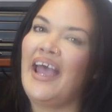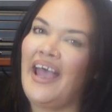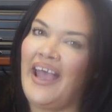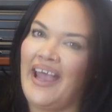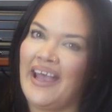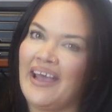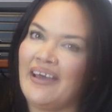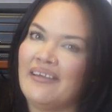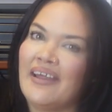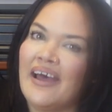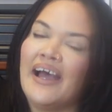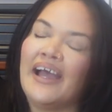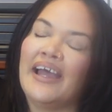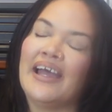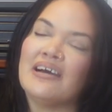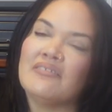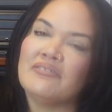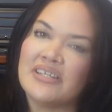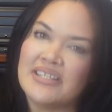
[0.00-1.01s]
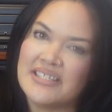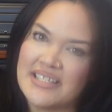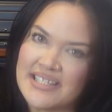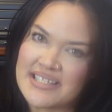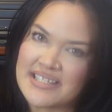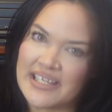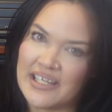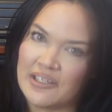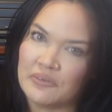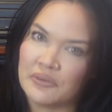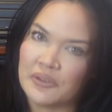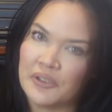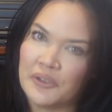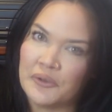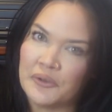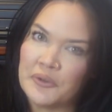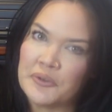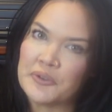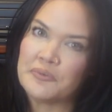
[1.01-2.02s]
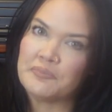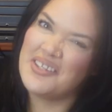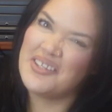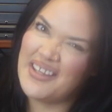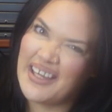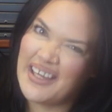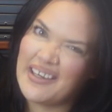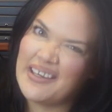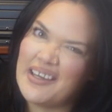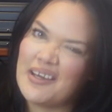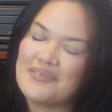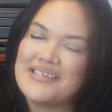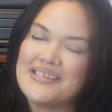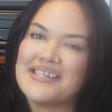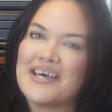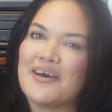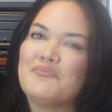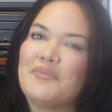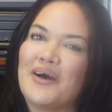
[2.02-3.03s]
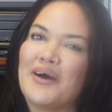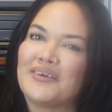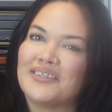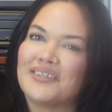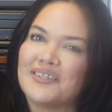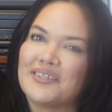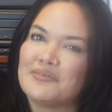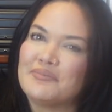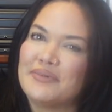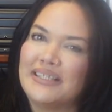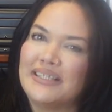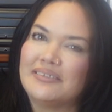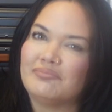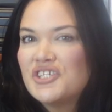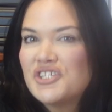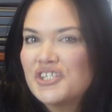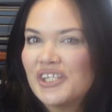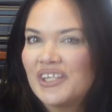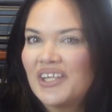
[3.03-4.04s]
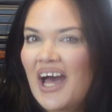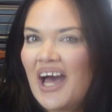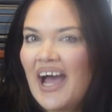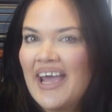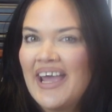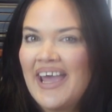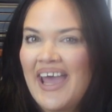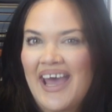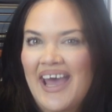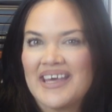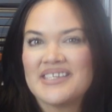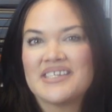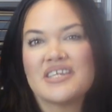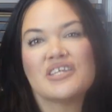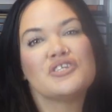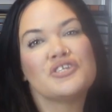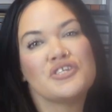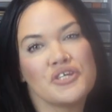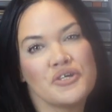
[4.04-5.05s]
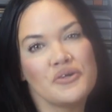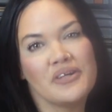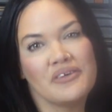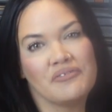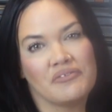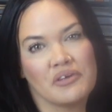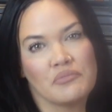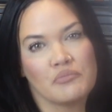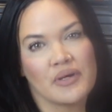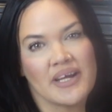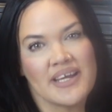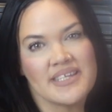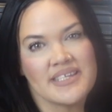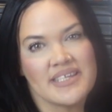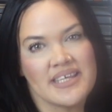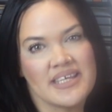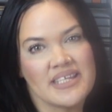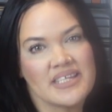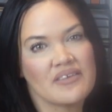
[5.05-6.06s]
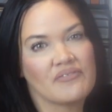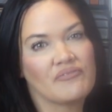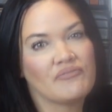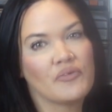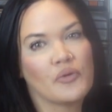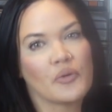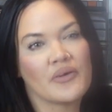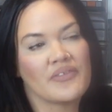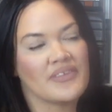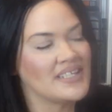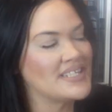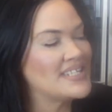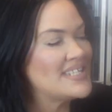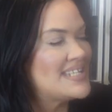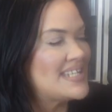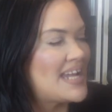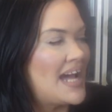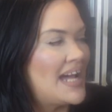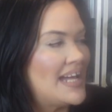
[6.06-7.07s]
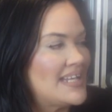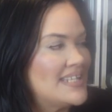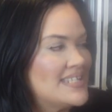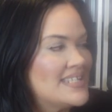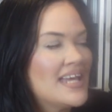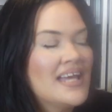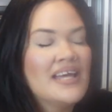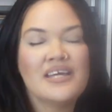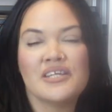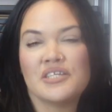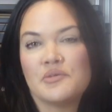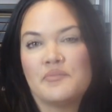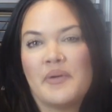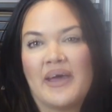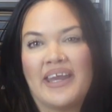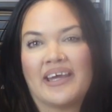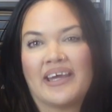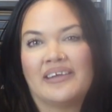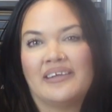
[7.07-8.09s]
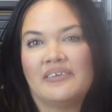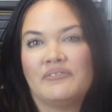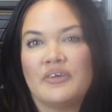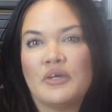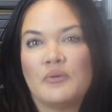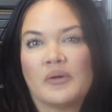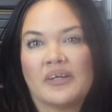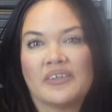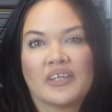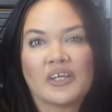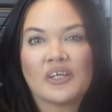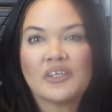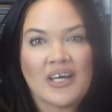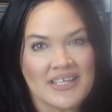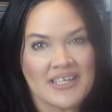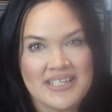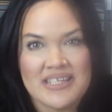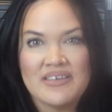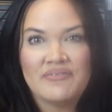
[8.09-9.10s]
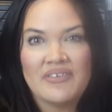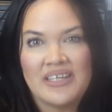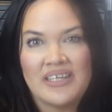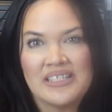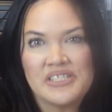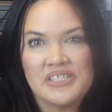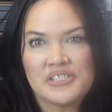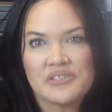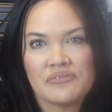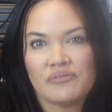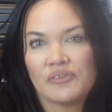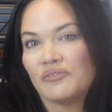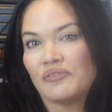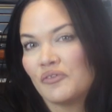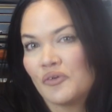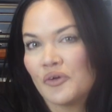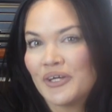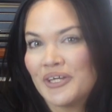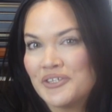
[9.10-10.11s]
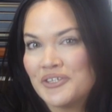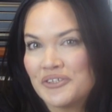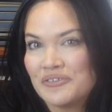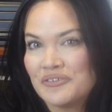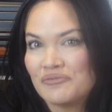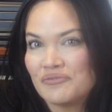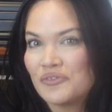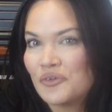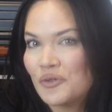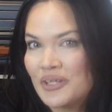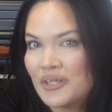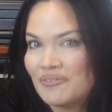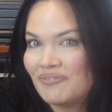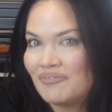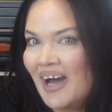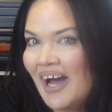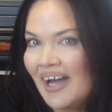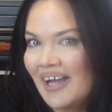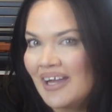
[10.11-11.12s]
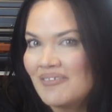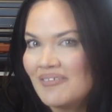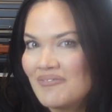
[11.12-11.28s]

and I have a discount code, so that can always help out a little bit. July has 2 different prices for this size, depending on if you want the glossy finish for $445